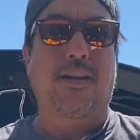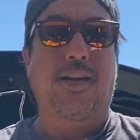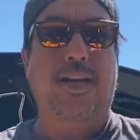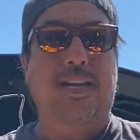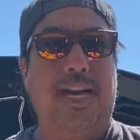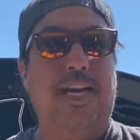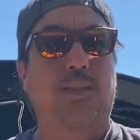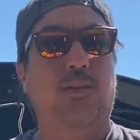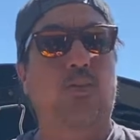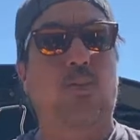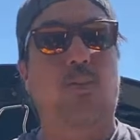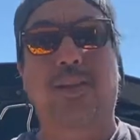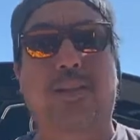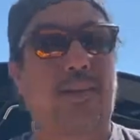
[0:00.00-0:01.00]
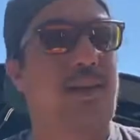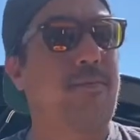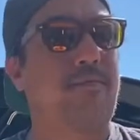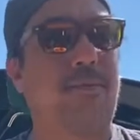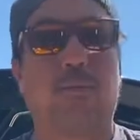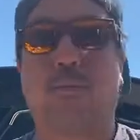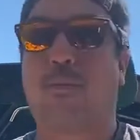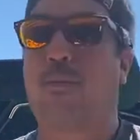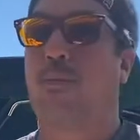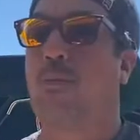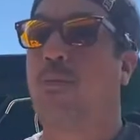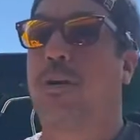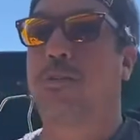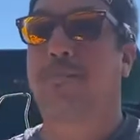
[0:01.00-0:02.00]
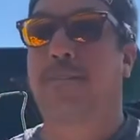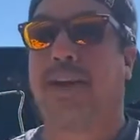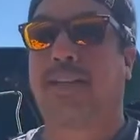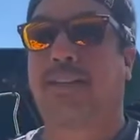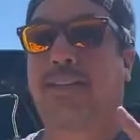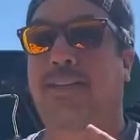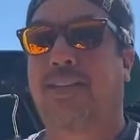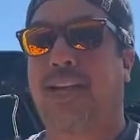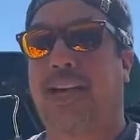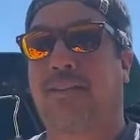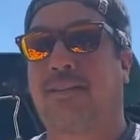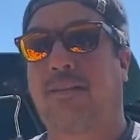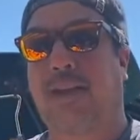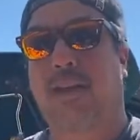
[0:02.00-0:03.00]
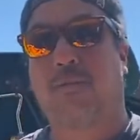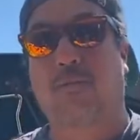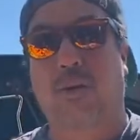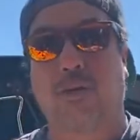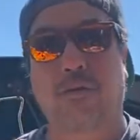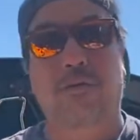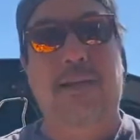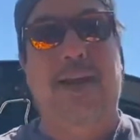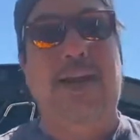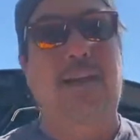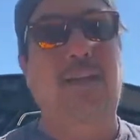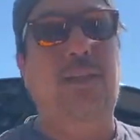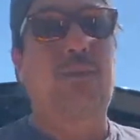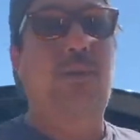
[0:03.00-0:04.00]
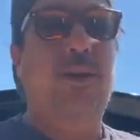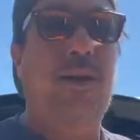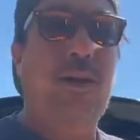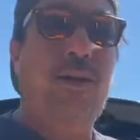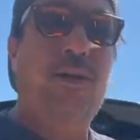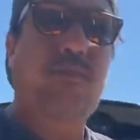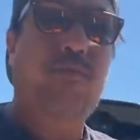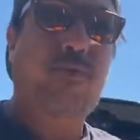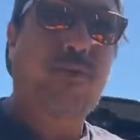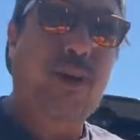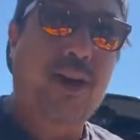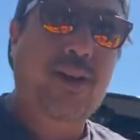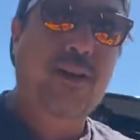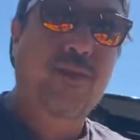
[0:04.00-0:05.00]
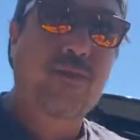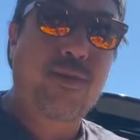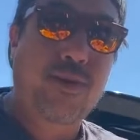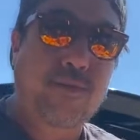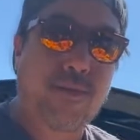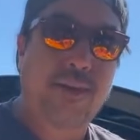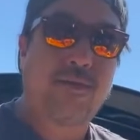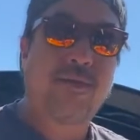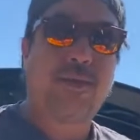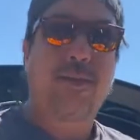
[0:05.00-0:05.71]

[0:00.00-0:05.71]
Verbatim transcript: Hey guys, what's up? Welcome back to the channel and welcome back to another product review.